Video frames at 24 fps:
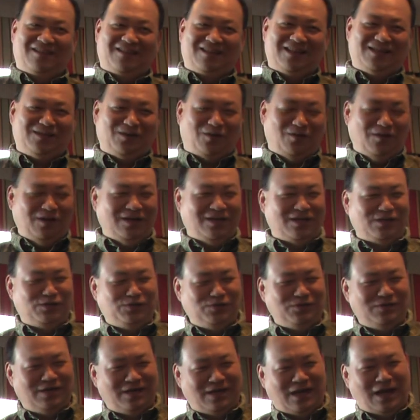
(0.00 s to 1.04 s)
It's all in the
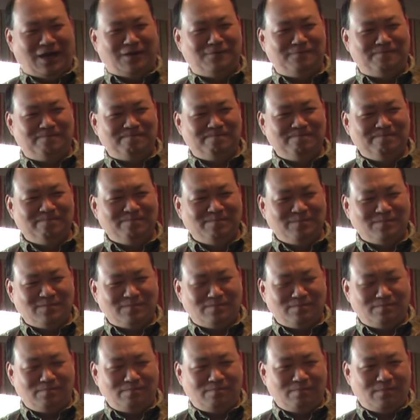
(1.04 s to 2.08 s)
shooter now.
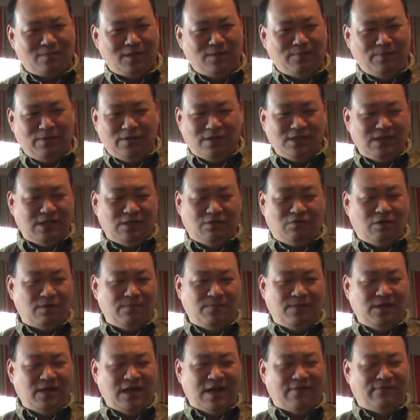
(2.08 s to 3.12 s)
Because the
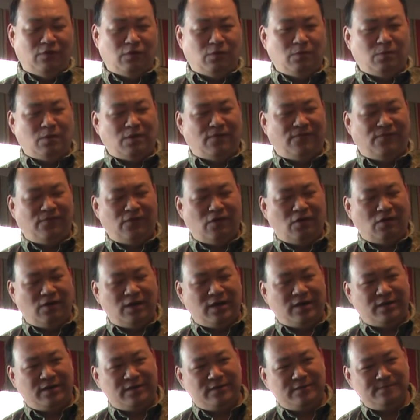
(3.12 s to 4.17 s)
equipment have no more flaw
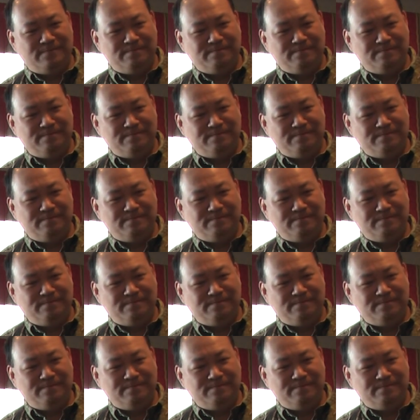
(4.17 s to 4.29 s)
in it.